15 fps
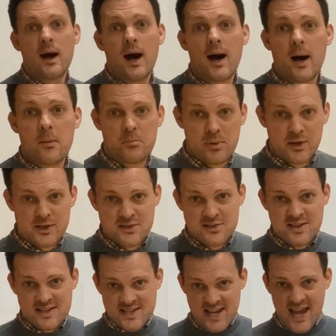uh, but
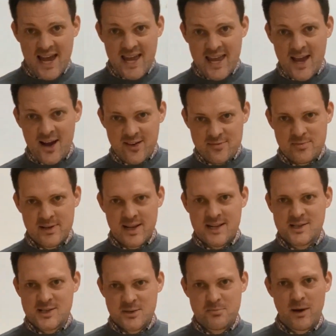today I've been
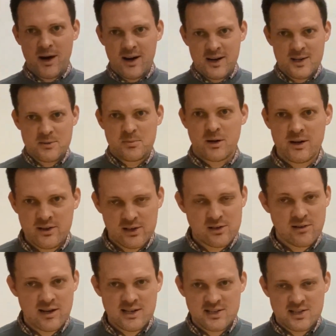inspired by the
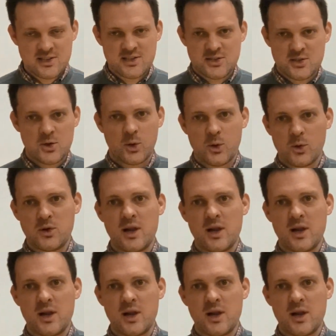greatest store